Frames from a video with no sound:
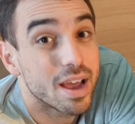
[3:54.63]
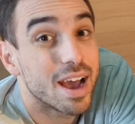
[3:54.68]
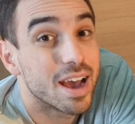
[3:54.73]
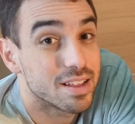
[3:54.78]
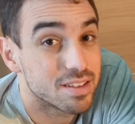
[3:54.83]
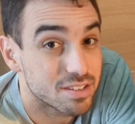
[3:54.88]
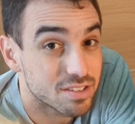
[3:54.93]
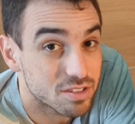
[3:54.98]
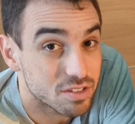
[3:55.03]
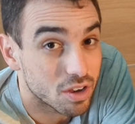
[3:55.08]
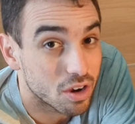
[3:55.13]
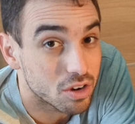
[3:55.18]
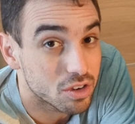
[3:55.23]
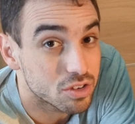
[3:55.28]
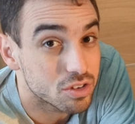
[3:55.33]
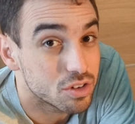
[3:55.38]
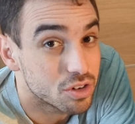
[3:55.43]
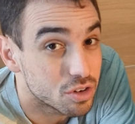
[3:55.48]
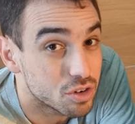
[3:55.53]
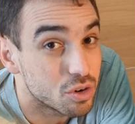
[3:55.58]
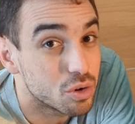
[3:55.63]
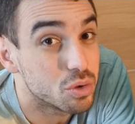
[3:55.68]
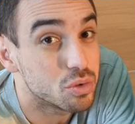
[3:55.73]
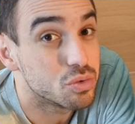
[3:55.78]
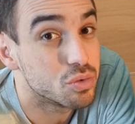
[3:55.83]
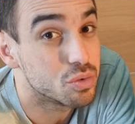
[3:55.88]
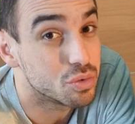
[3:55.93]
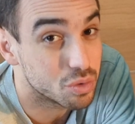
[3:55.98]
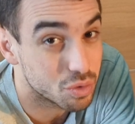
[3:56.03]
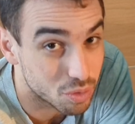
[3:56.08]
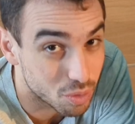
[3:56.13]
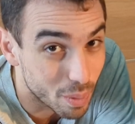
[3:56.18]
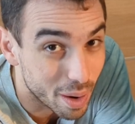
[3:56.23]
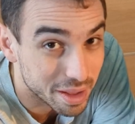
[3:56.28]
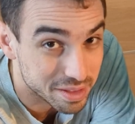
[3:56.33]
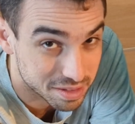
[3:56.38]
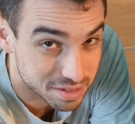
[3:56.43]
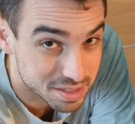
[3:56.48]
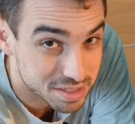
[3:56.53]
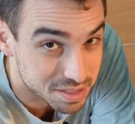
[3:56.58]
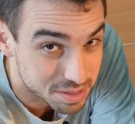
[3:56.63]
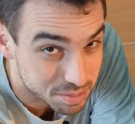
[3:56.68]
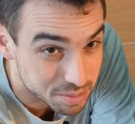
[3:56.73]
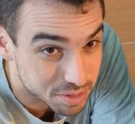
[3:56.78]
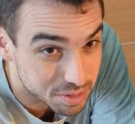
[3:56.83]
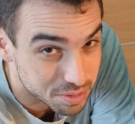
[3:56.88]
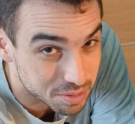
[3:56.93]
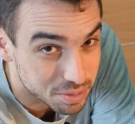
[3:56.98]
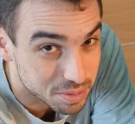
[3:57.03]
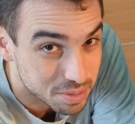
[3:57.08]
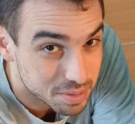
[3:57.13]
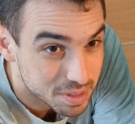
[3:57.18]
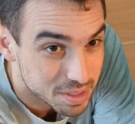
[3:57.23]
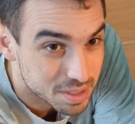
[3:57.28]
at stock a Core 2 Quad CPU.